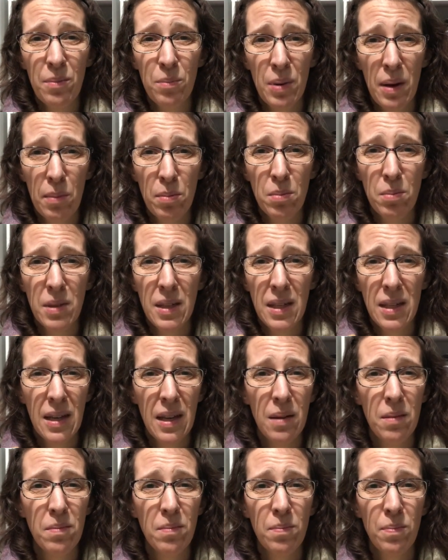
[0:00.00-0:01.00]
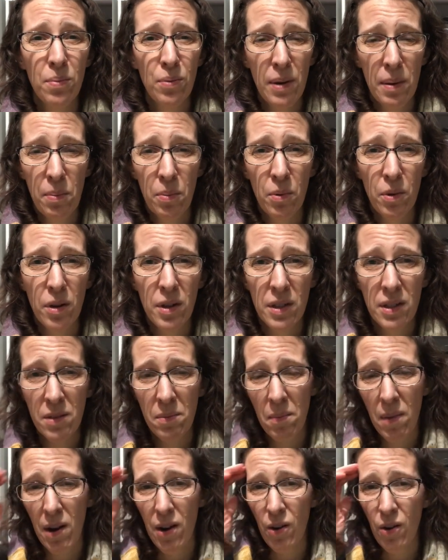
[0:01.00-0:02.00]
probably and prep work
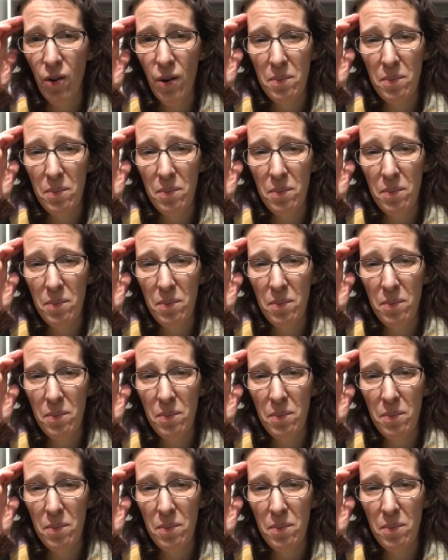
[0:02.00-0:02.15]
tomorrow.